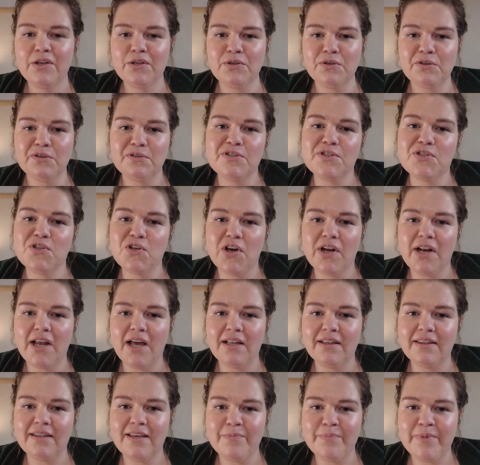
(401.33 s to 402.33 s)
start
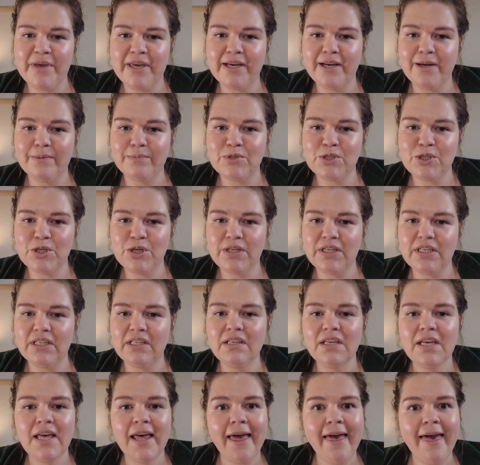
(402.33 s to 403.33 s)
out their makeup
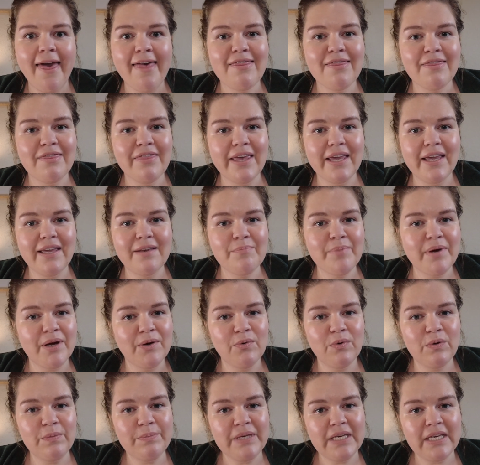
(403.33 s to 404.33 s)
journey, then by
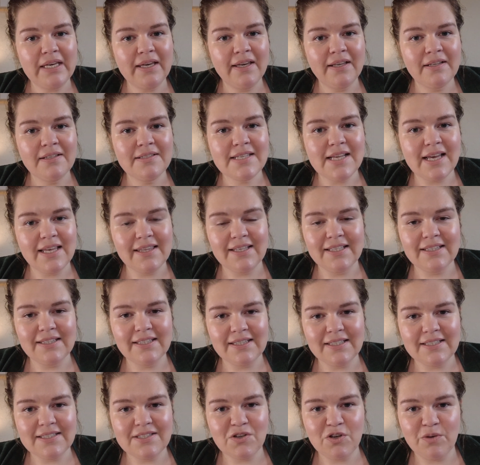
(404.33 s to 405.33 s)
all means I think
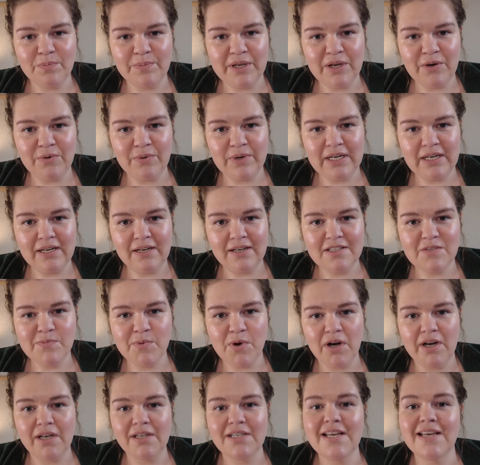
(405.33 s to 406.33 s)
that this could be a really nice
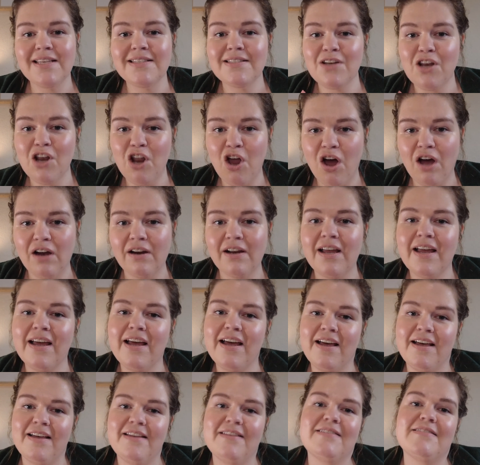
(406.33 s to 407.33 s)
product, as long
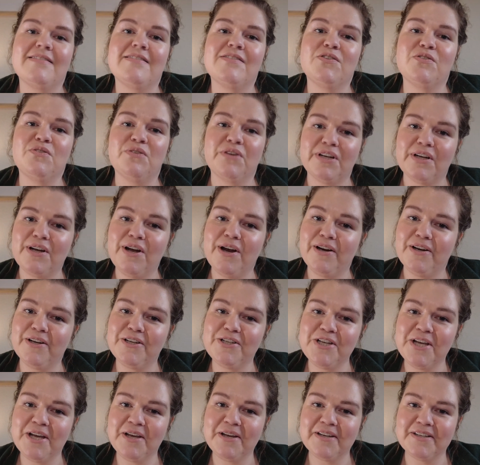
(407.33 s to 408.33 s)
as you're
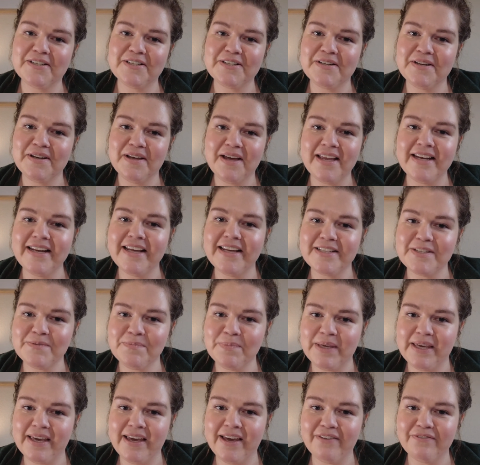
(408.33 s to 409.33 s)
encouraging an
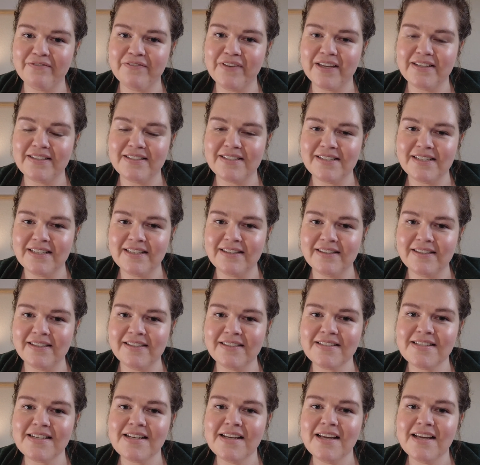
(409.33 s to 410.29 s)
SPF underneath it.